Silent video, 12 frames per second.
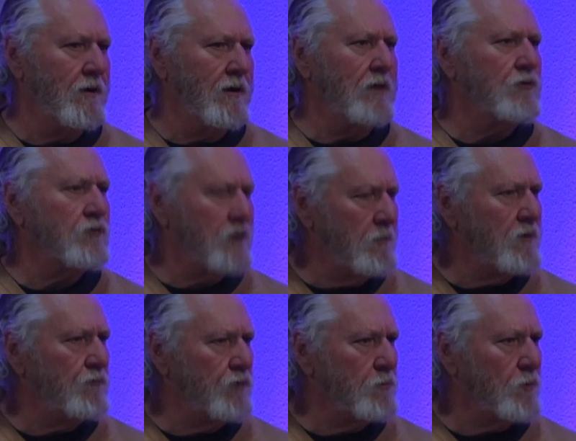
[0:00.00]
is coming
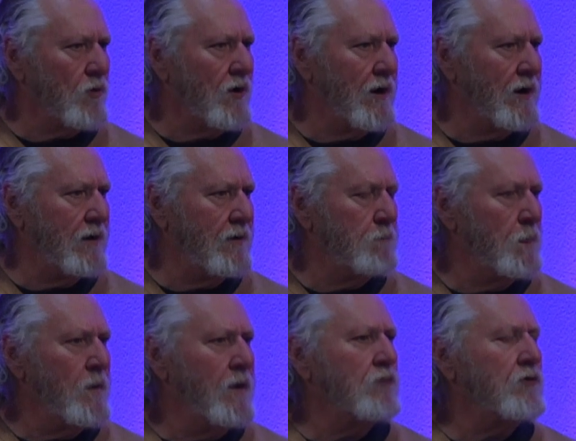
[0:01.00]
for the bride.
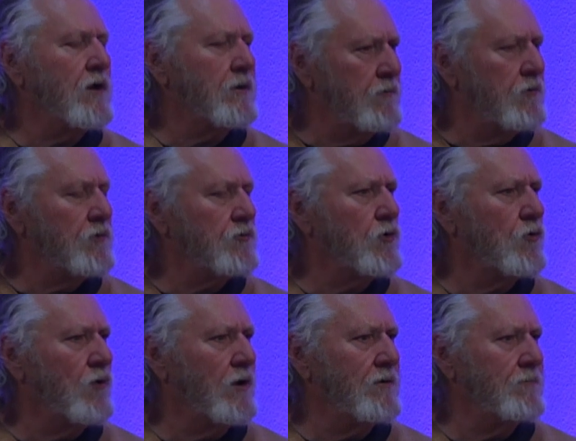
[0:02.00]
He's not given us a
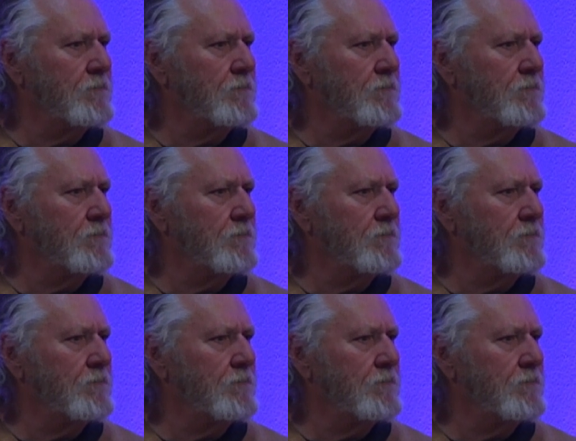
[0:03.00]
coin,